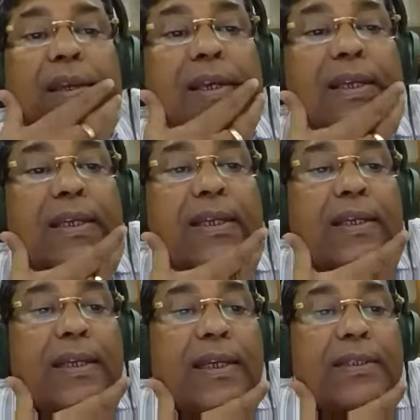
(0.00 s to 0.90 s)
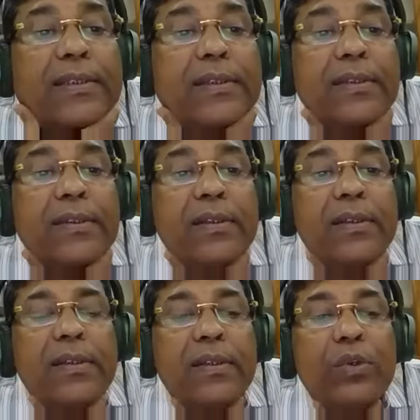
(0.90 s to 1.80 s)
Yes.
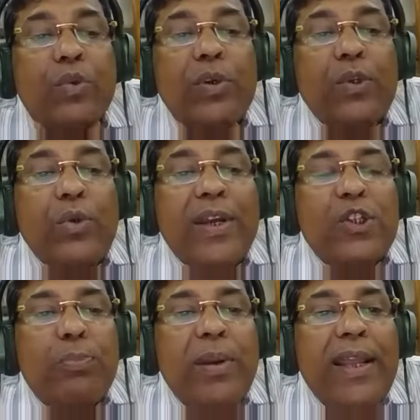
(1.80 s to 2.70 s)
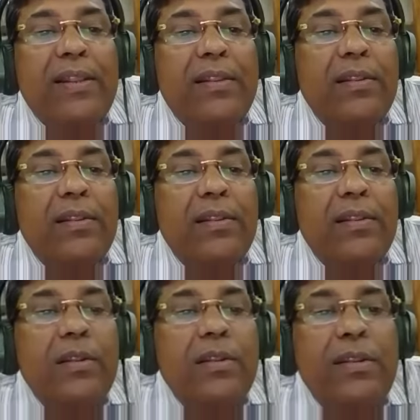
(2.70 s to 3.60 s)
Could you explain
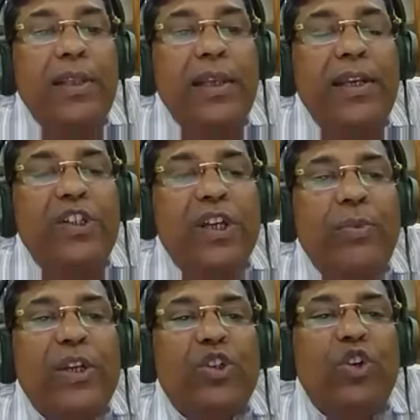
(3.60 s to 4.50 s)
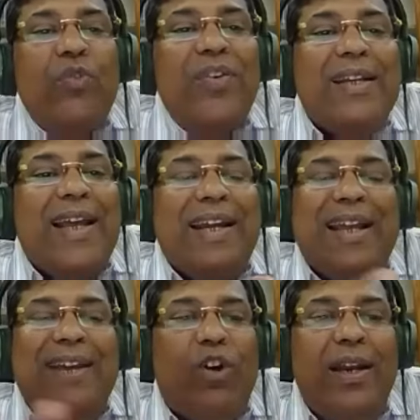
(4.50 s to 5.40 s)
the reservation of right? That I have
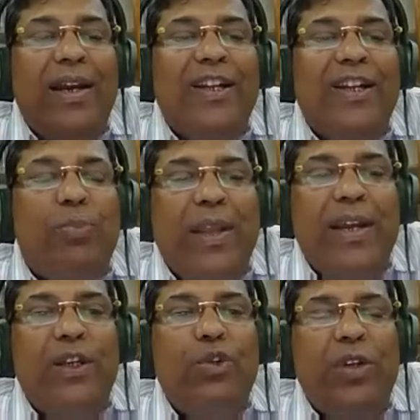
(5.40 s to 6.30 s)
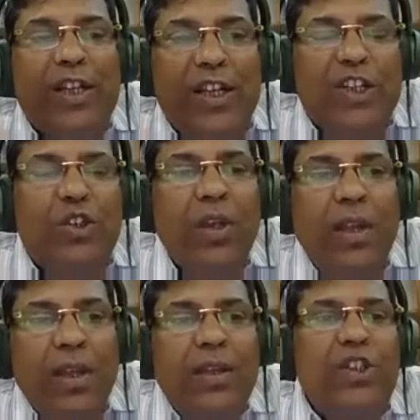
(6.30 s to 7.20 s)
already explained. You
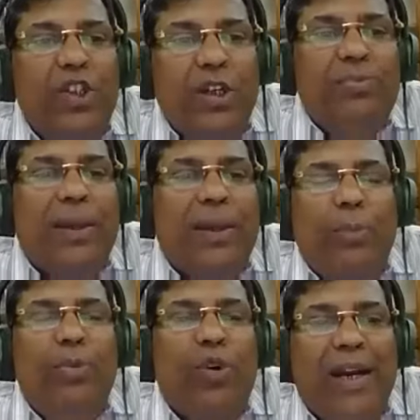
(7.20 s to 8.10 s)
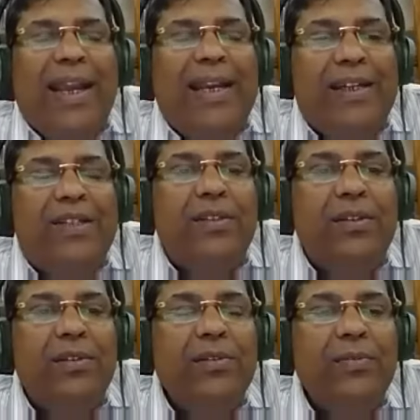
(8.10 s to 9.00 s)
reserve some of your rights.
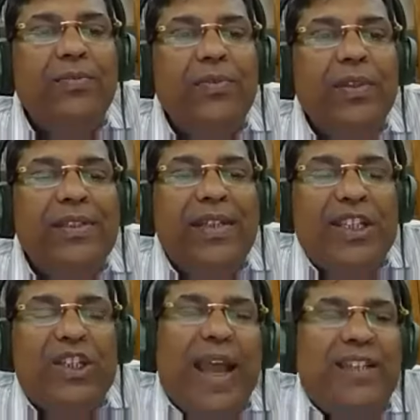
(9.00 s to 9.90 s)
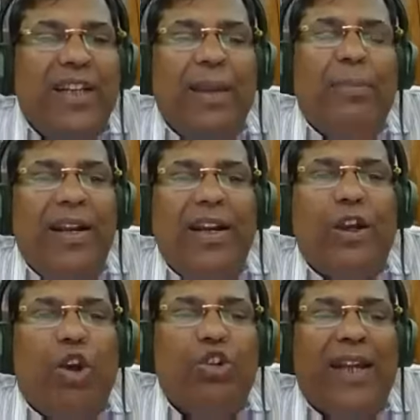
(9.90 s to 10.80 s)
Just as an abundant
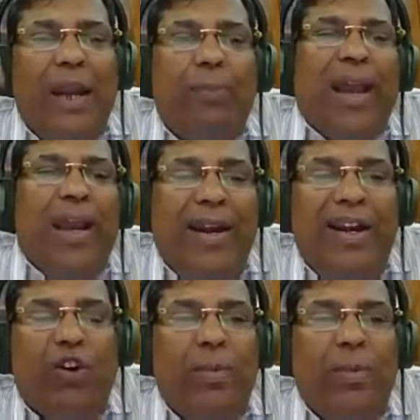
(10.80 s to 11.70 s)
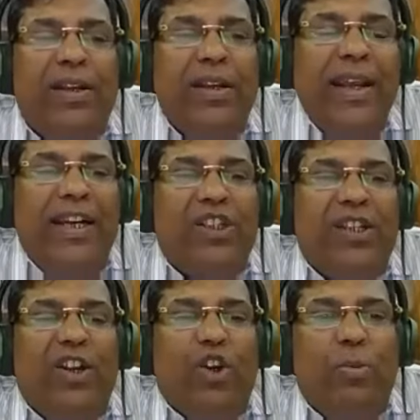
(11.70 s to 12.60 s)
caution, I'll file my document, additional
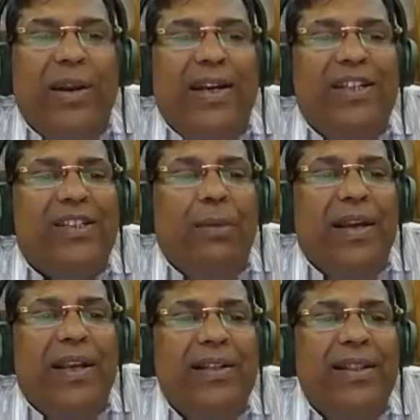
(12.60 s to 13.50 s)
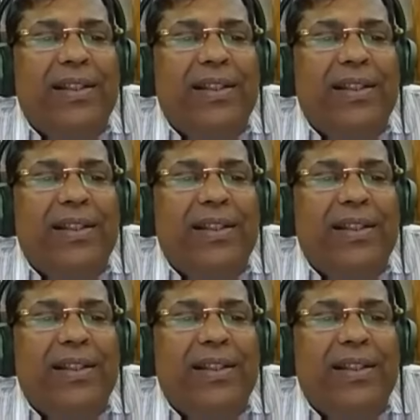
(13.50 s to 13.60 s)
pleading. That's it.